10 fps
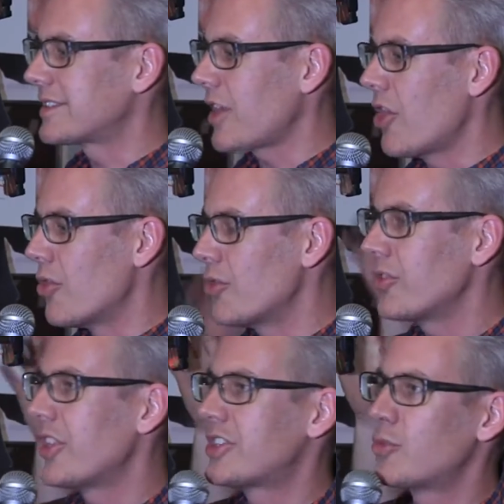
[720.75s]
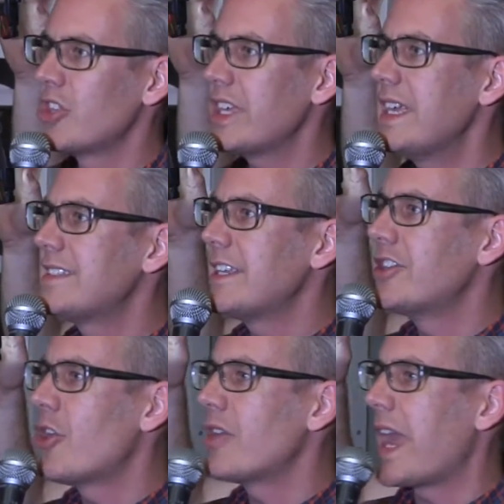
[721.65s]
so it's really easy to
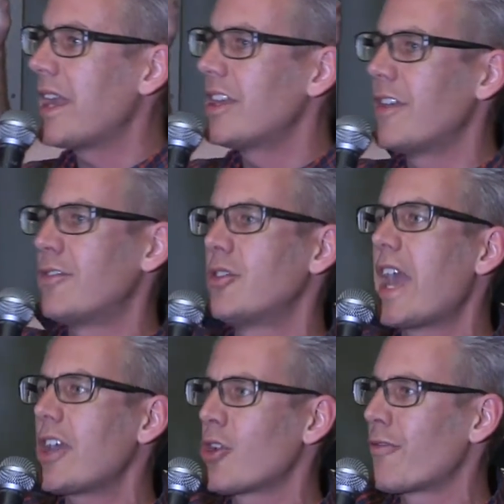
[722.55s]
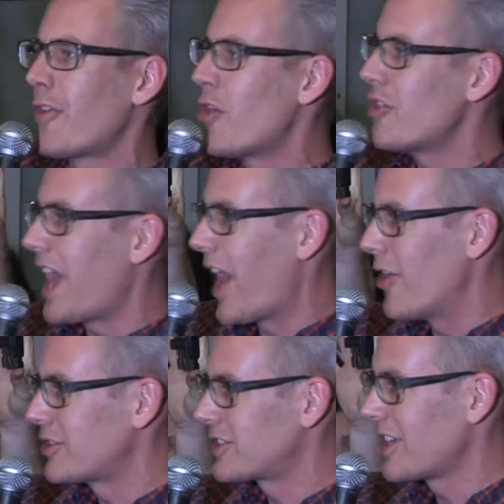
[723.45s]
donate if you get your phone
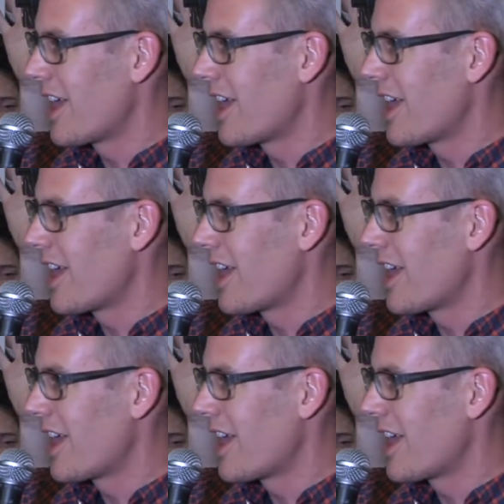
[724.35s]
out.